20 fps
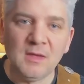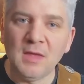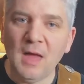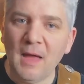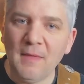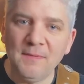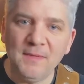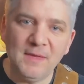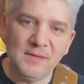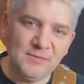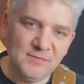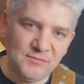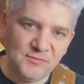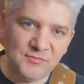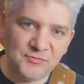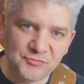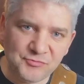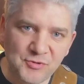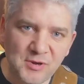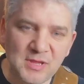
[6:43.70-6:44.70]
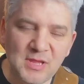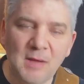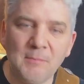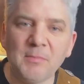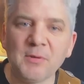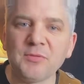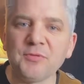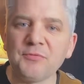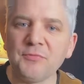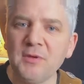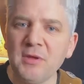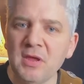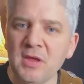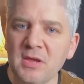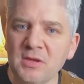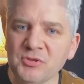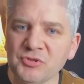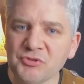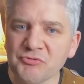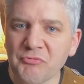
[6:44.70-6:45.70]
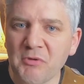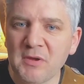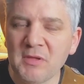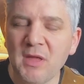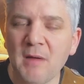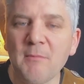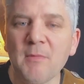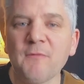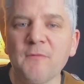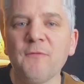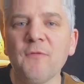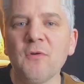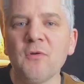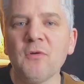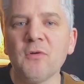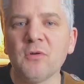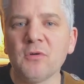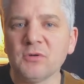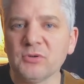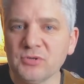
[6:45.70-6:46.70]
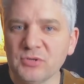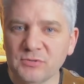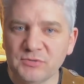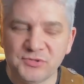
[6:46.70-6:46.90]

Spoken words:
And then string number 3, string number 4,